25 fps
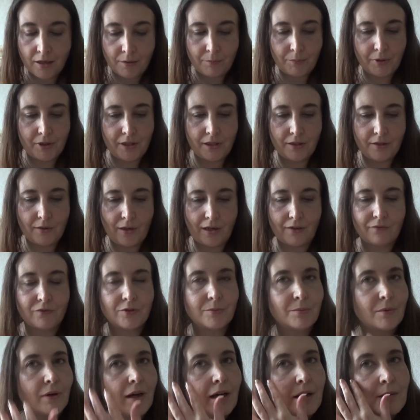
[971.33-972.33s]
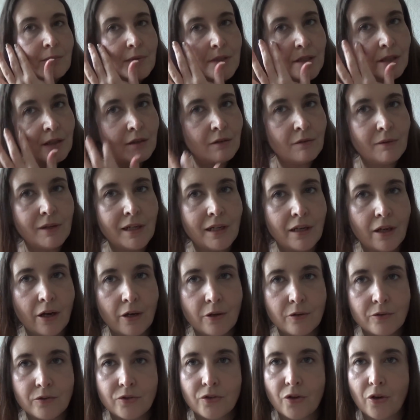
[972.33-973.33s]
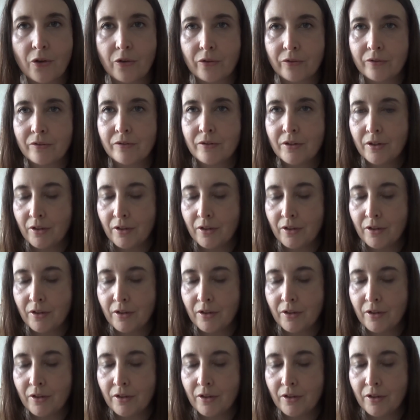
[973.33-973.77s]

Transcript: But you'd have to put absolutely loads on